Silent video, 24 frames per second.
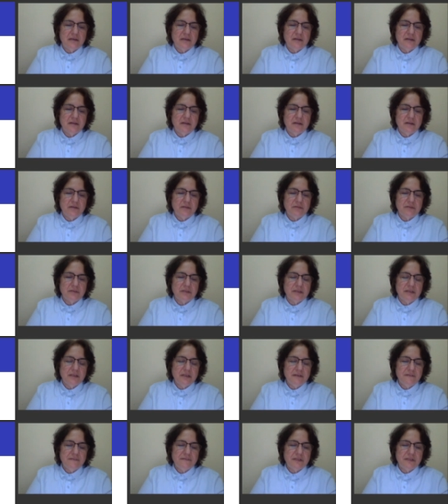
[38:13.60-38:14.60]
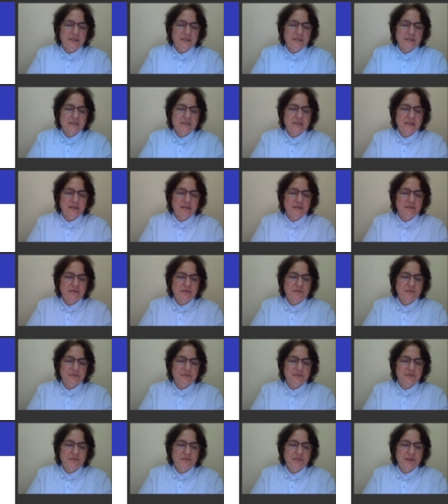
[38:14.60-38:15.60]
on the left hand side of
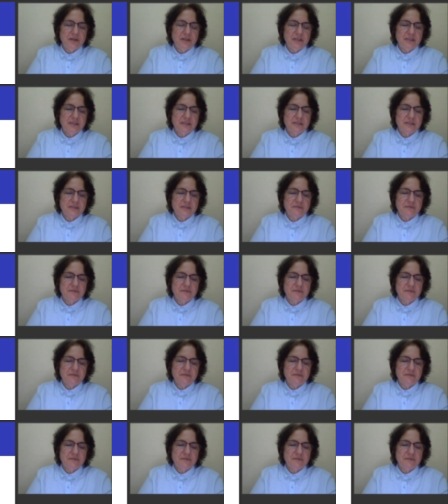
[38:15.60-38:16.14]
the face